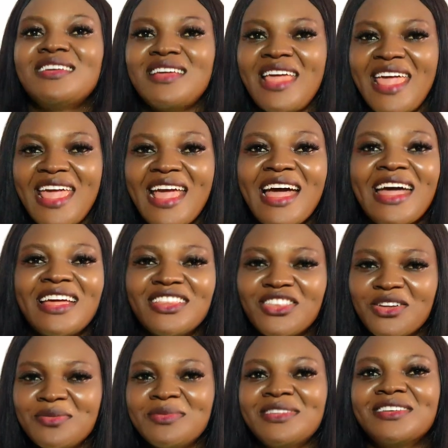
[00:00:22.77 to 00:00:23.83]
AI
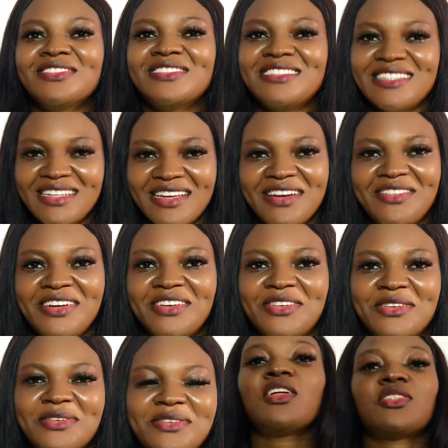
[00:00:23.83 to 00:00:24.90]
thumbnail
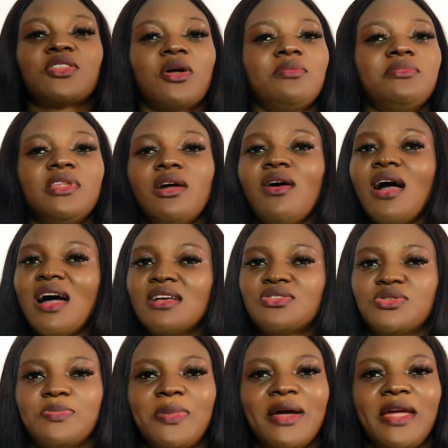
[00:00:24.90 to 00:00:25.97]
generator. Thumbnail are
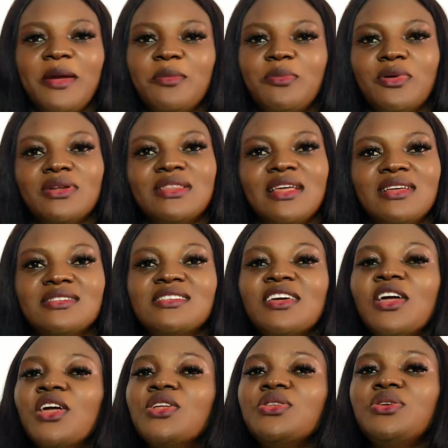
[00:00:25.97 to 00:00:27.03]
super important.
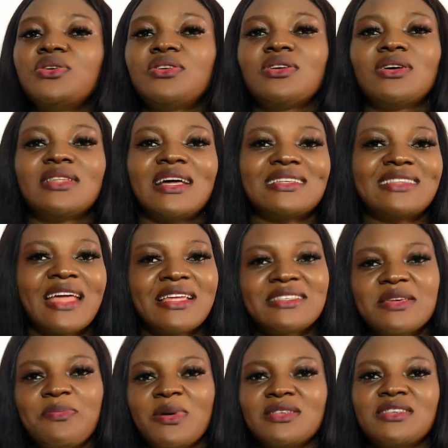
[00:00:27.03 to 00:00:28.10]
Do you know that
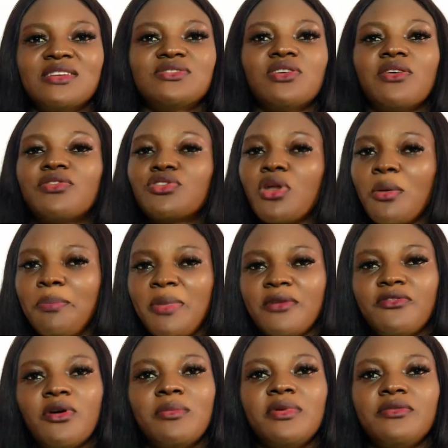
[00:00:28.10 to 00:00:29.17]
90% of top
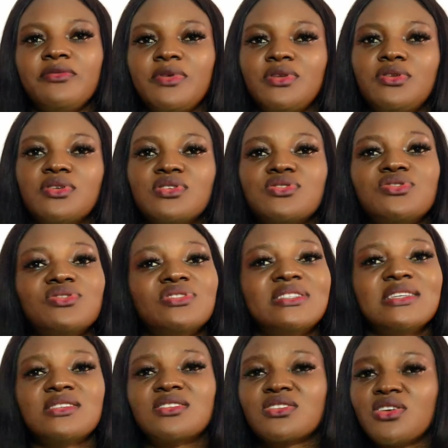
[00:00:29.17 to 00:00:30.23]
performing videos
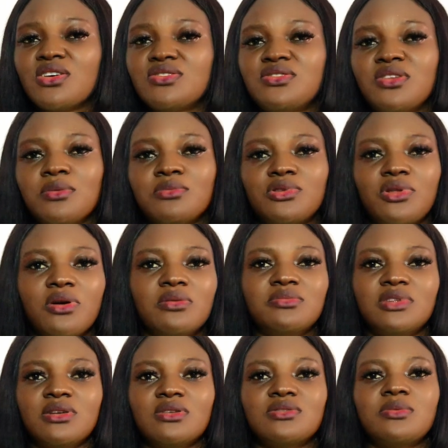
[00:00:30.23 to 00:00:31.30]
uses custom
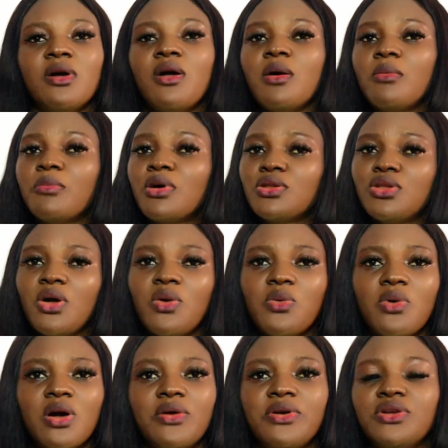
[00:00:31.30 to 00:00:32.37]
thumbnails? But don't
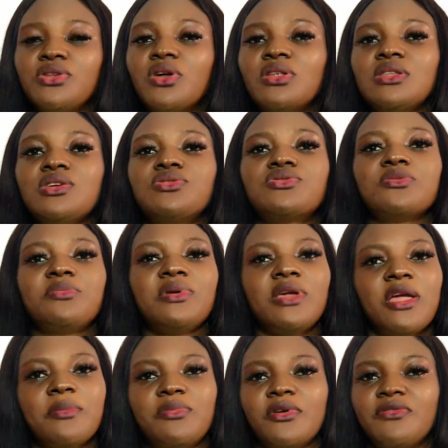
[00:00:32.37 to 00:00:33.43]
worry, you don't need to
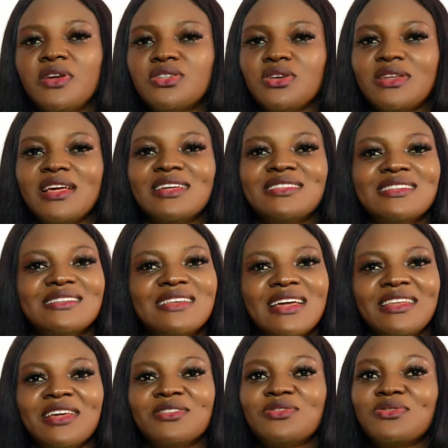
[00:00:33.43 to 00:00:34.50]
be a professional
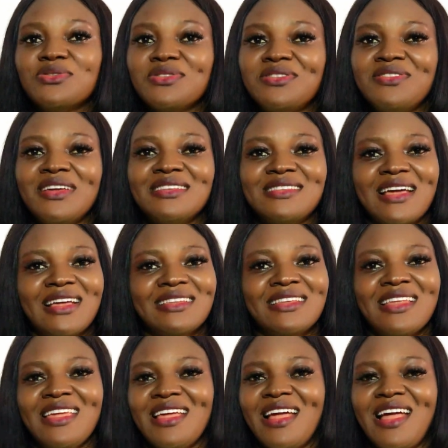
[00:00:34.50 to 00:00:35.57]
designer to create an